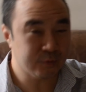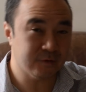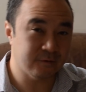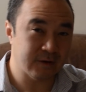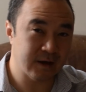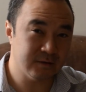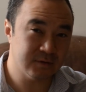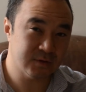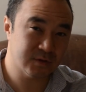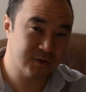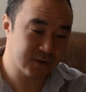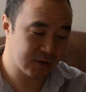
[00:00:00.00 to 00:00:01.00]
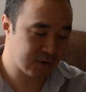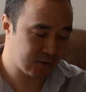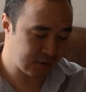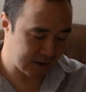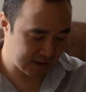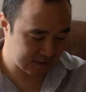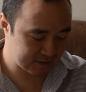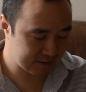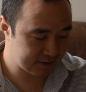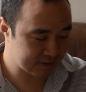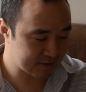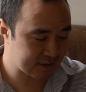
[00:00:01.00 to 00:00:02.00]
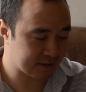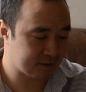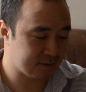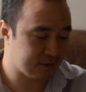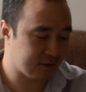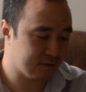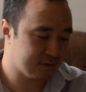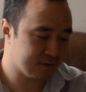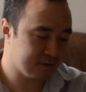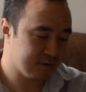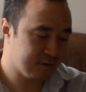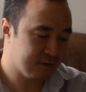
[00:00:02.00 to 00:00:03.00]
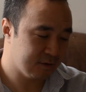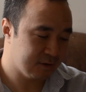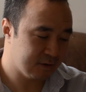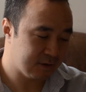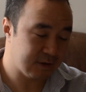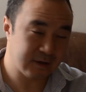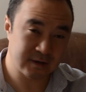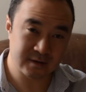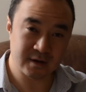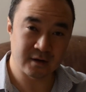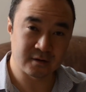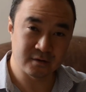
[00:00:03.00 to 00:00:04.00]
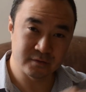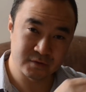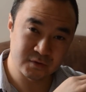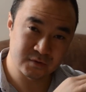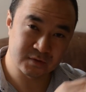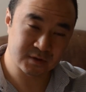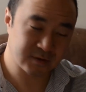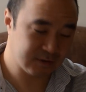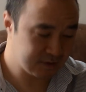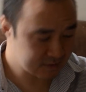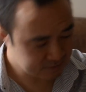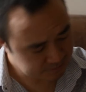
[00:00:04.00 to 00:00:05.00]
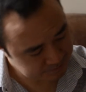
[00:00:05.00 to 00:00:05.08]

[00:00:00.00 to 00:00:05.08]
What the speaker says: we found so as the second note in our overtone series.